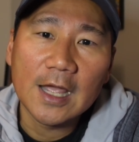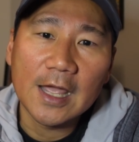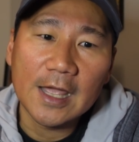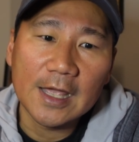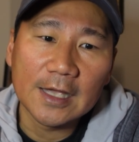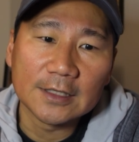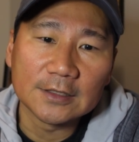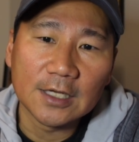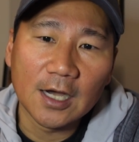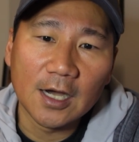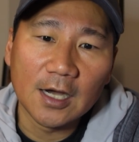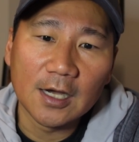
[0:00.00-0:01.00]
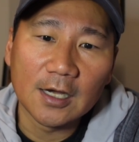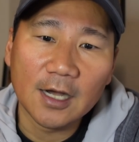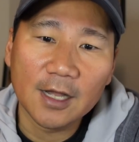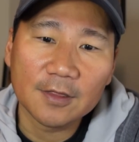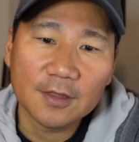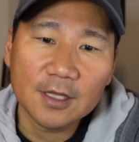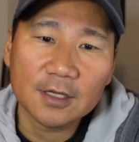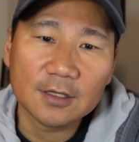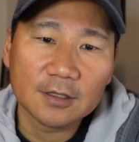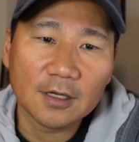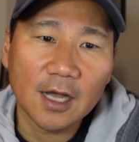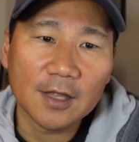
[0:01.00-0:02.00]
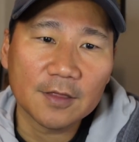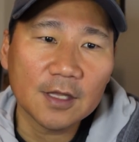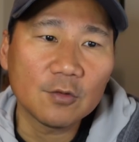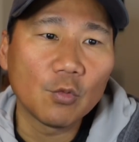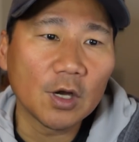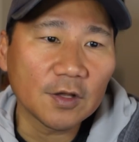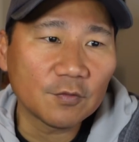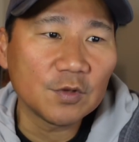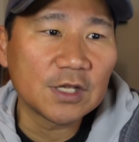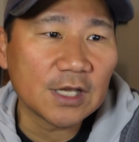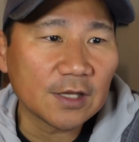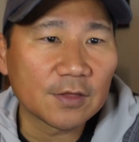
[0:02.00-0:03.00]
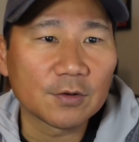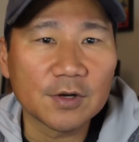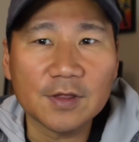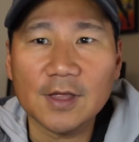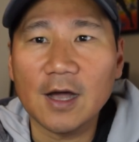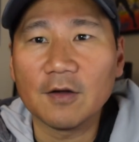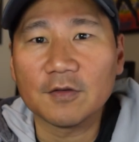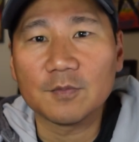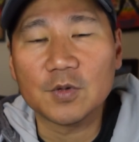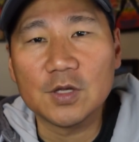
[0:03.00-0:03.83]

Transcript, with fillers: and uh, I think I think once we get 30,000